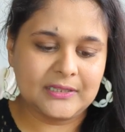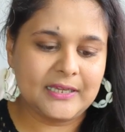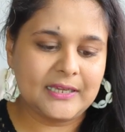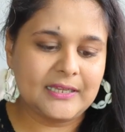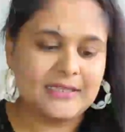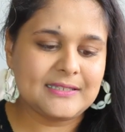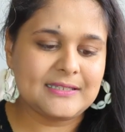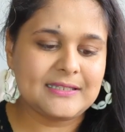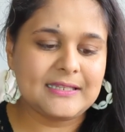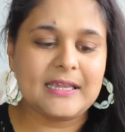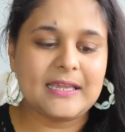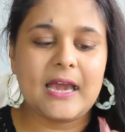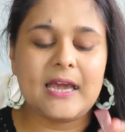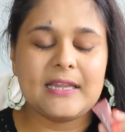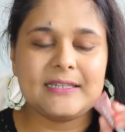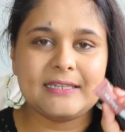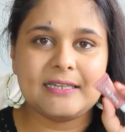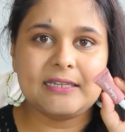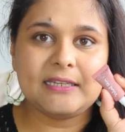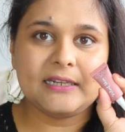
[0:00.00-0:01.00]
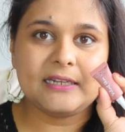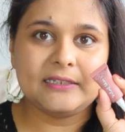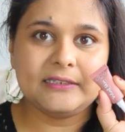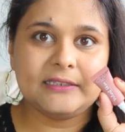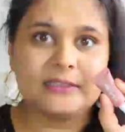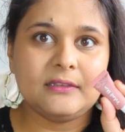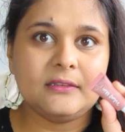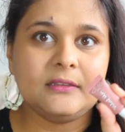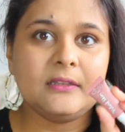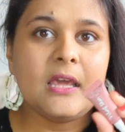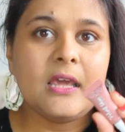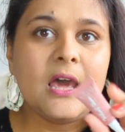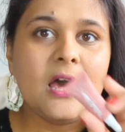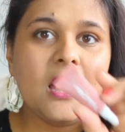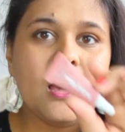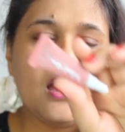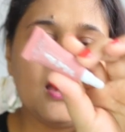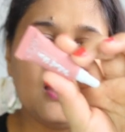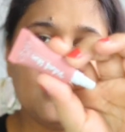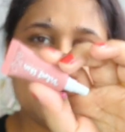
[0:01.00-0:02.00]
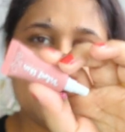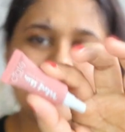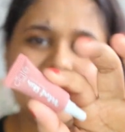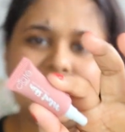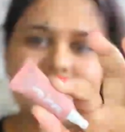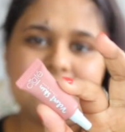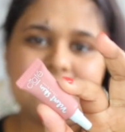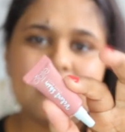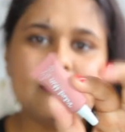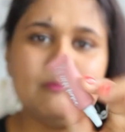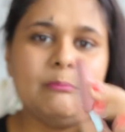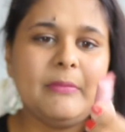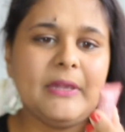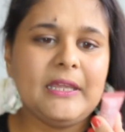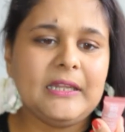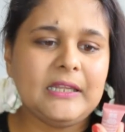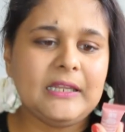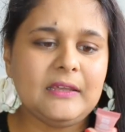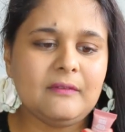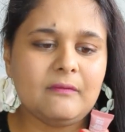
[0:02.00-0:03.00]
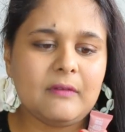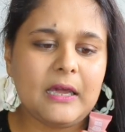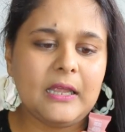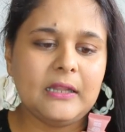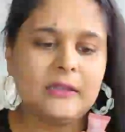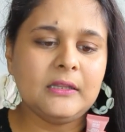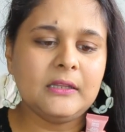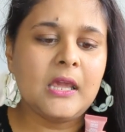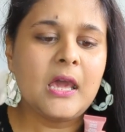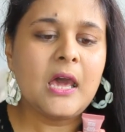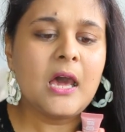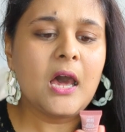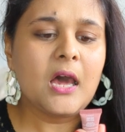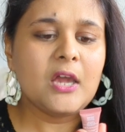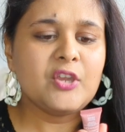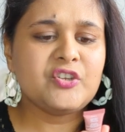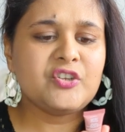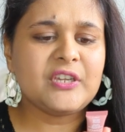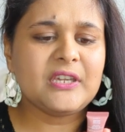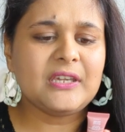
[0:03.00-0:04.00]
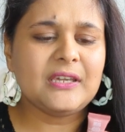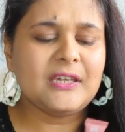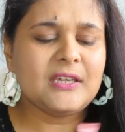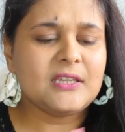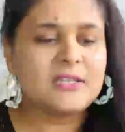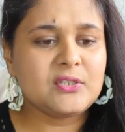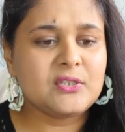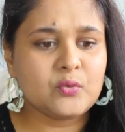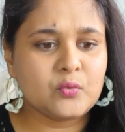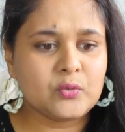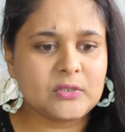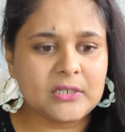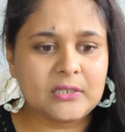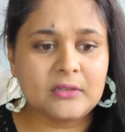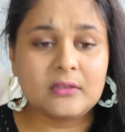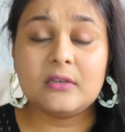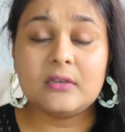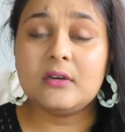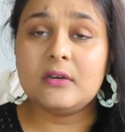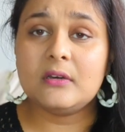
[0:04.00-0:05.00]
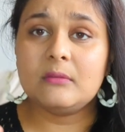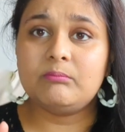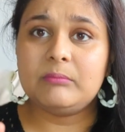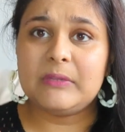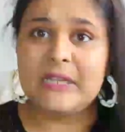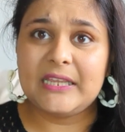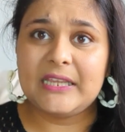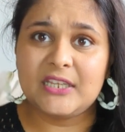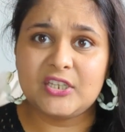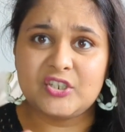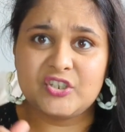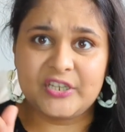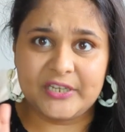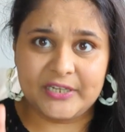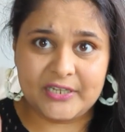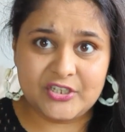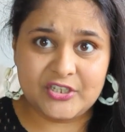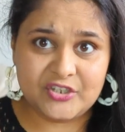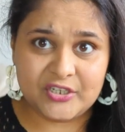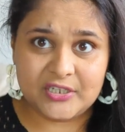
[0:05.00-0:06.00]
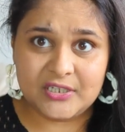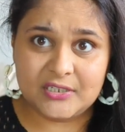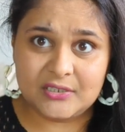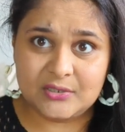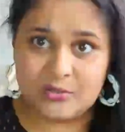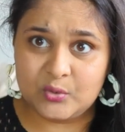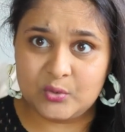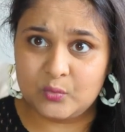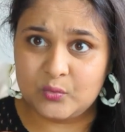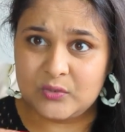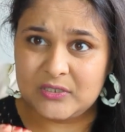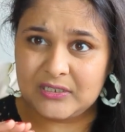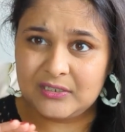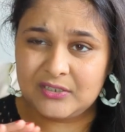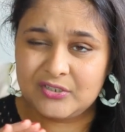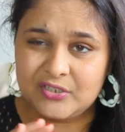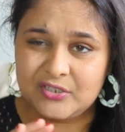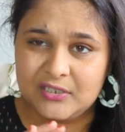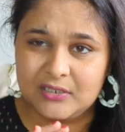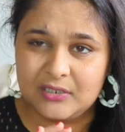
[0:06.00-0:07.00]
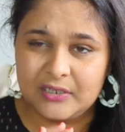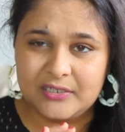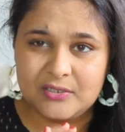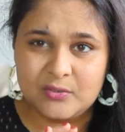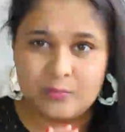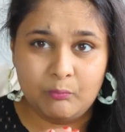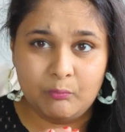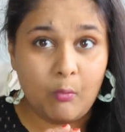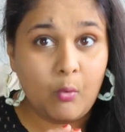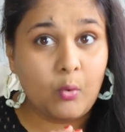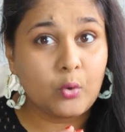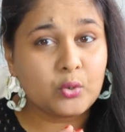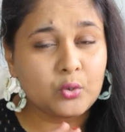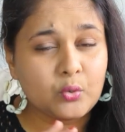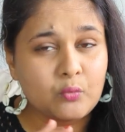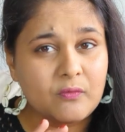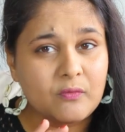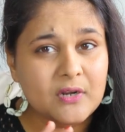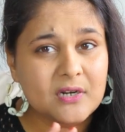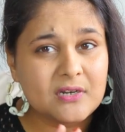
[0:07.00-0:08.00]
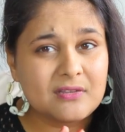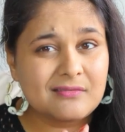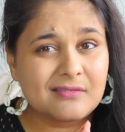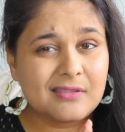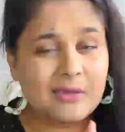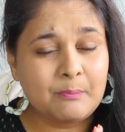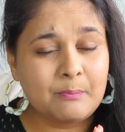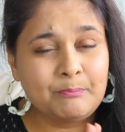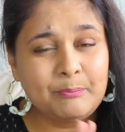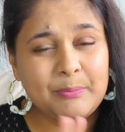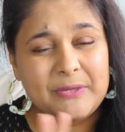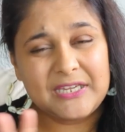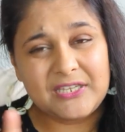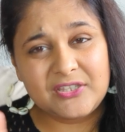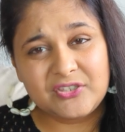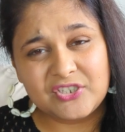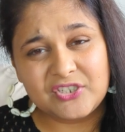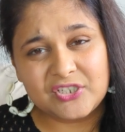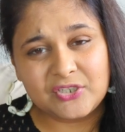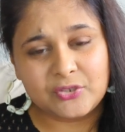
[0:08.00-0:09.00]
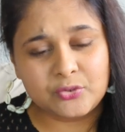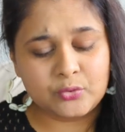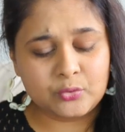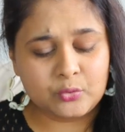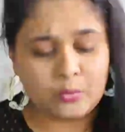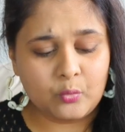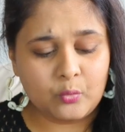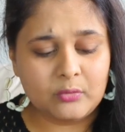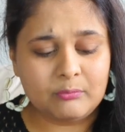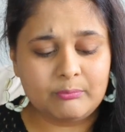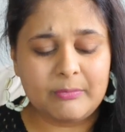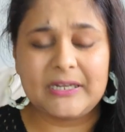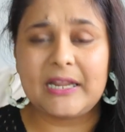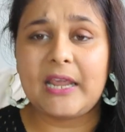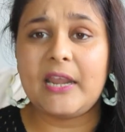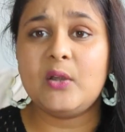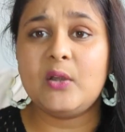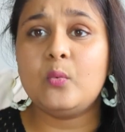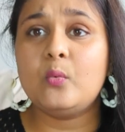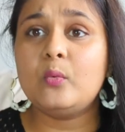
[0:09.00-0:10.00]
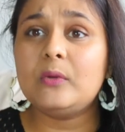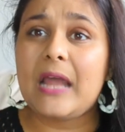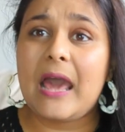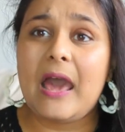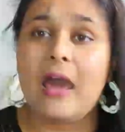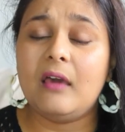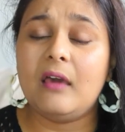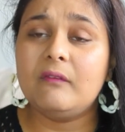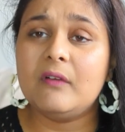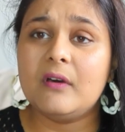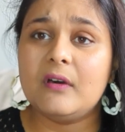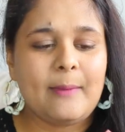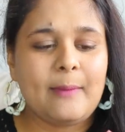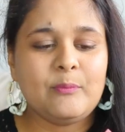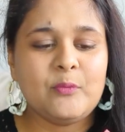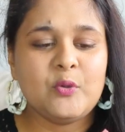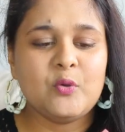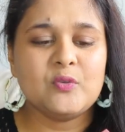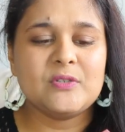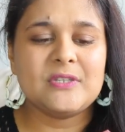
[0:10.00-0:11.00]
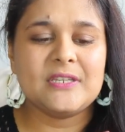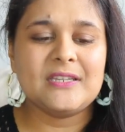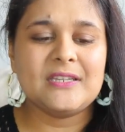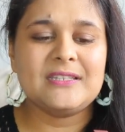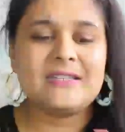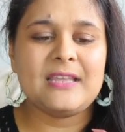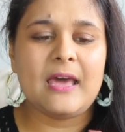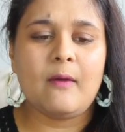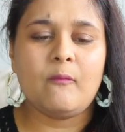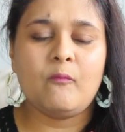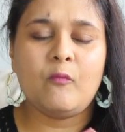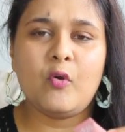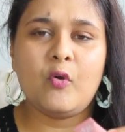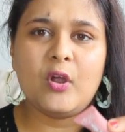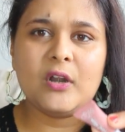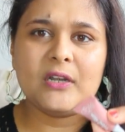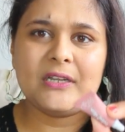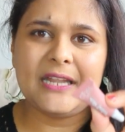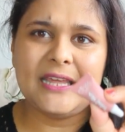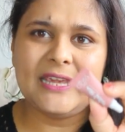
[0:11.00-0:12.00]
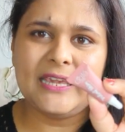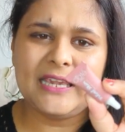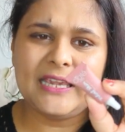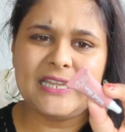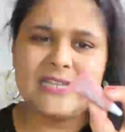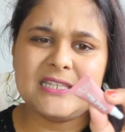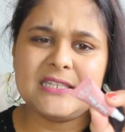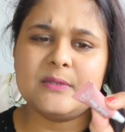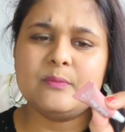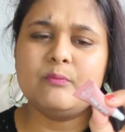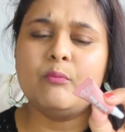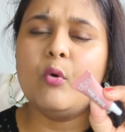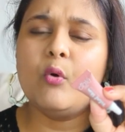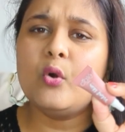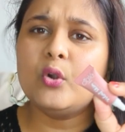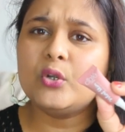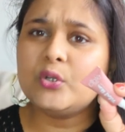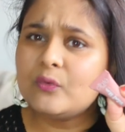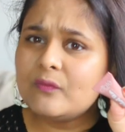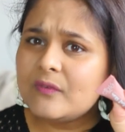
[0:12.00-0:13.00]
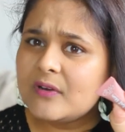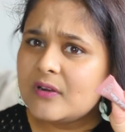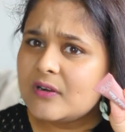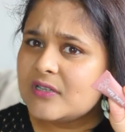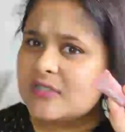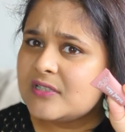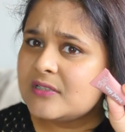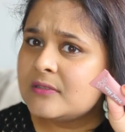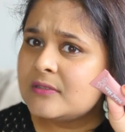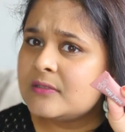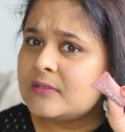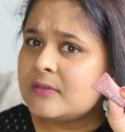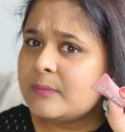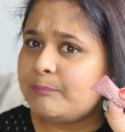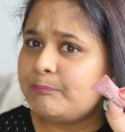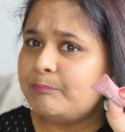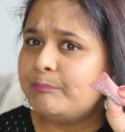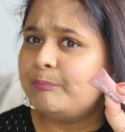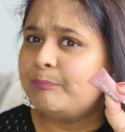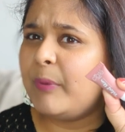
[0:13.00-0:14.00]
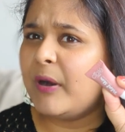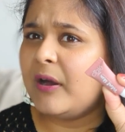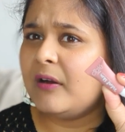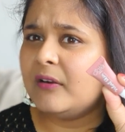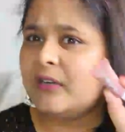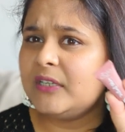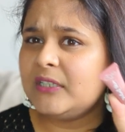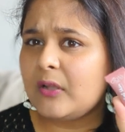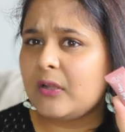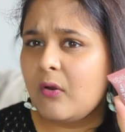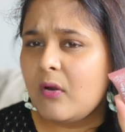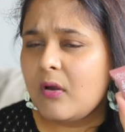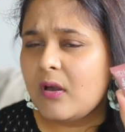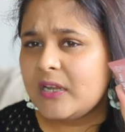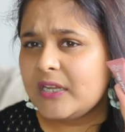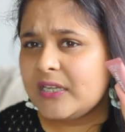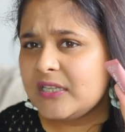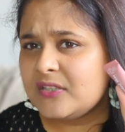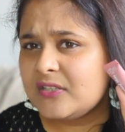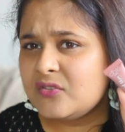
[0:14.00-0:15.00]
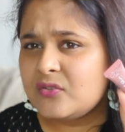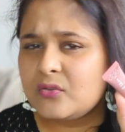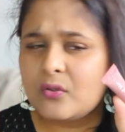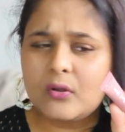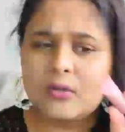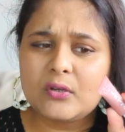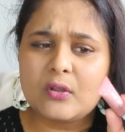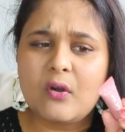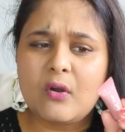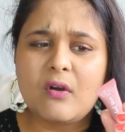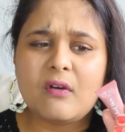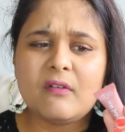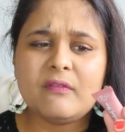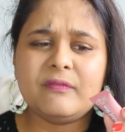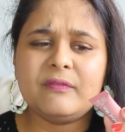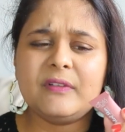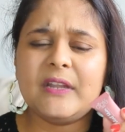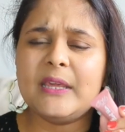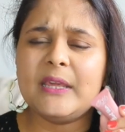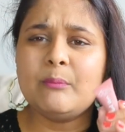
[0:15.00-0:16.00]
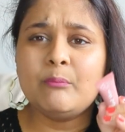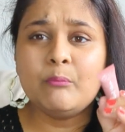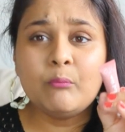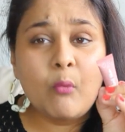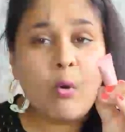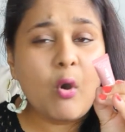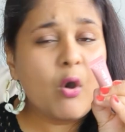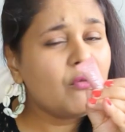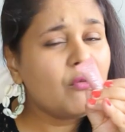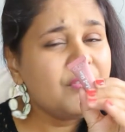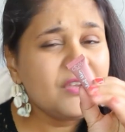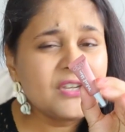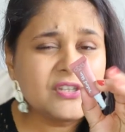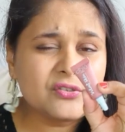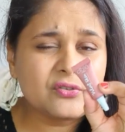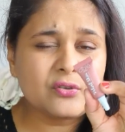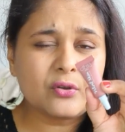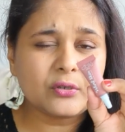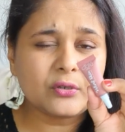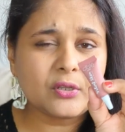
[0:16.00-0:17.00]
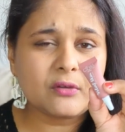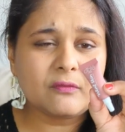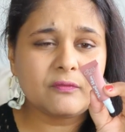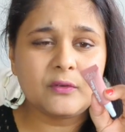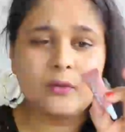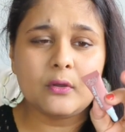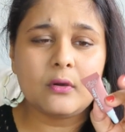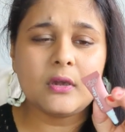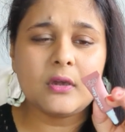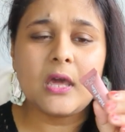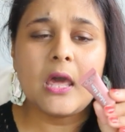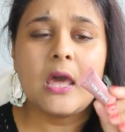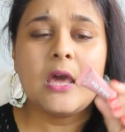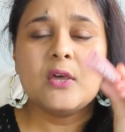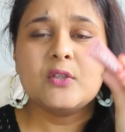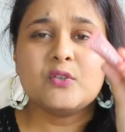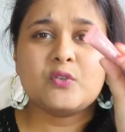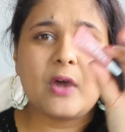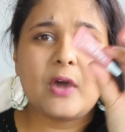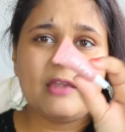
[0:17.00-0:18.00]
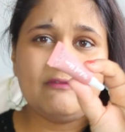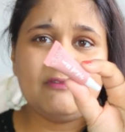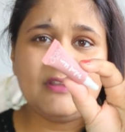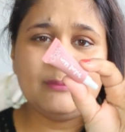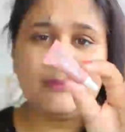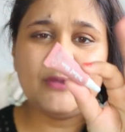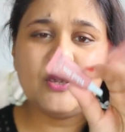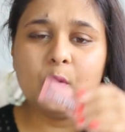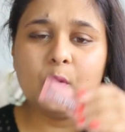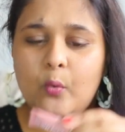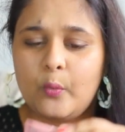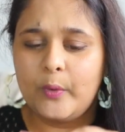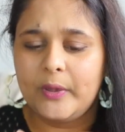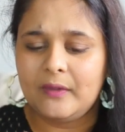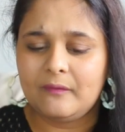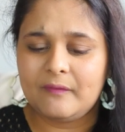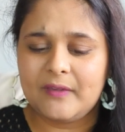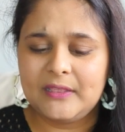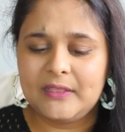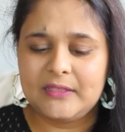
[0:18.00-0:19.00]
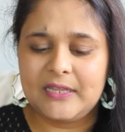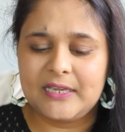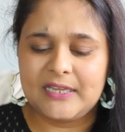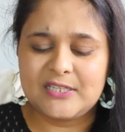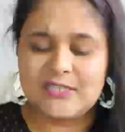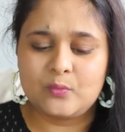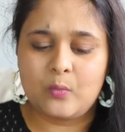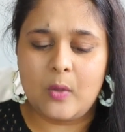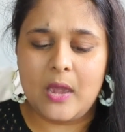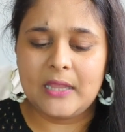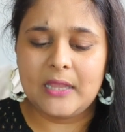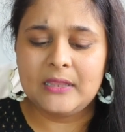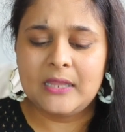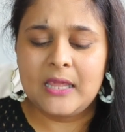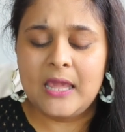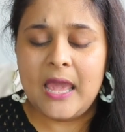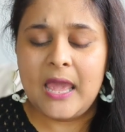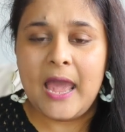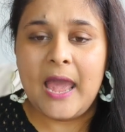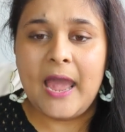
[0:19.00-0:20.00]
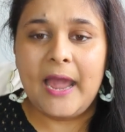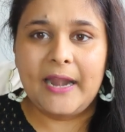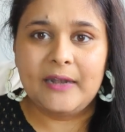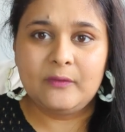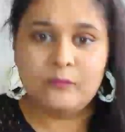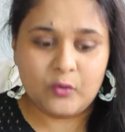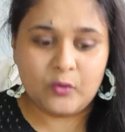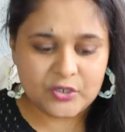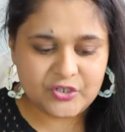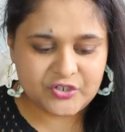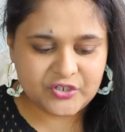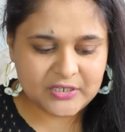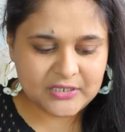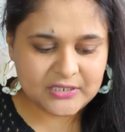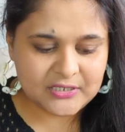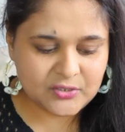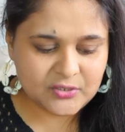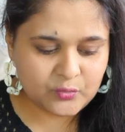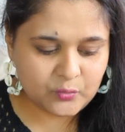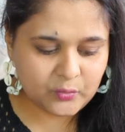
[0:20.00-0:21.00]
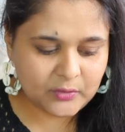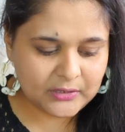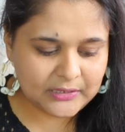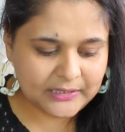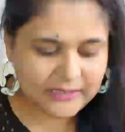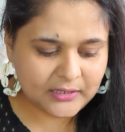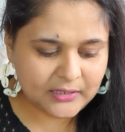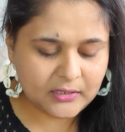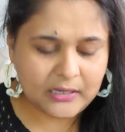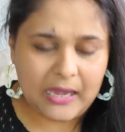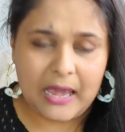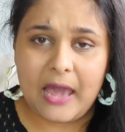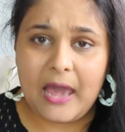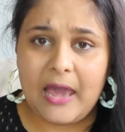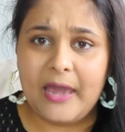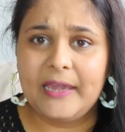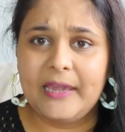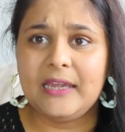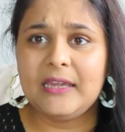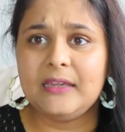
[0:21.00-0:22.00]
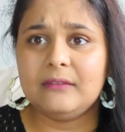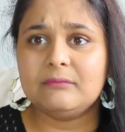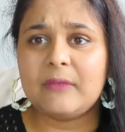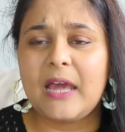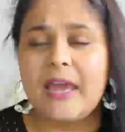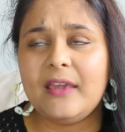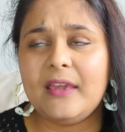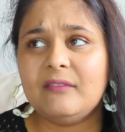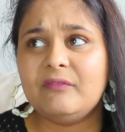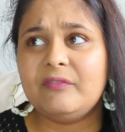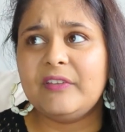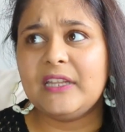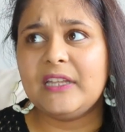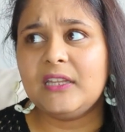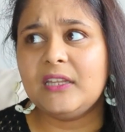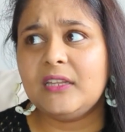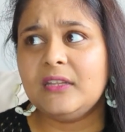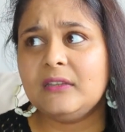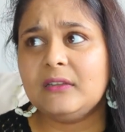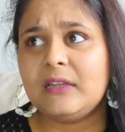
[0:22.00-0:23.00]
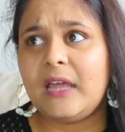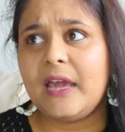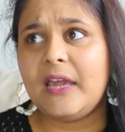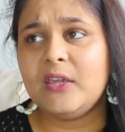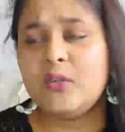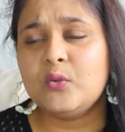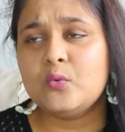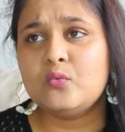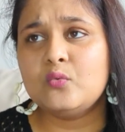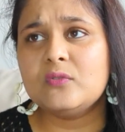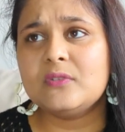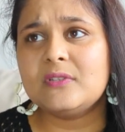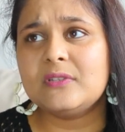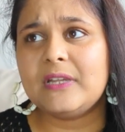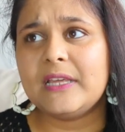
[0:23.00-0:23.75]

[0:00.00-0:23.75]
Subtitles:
this Ciate London, it's a mini one. She is using the shade she is using, it's more towards the peachish tone, but I don't have. I'm using somewhat it's more towards burnt orange sort of mauvish sort of look, so I will be going with this one. And what she is doing, like I use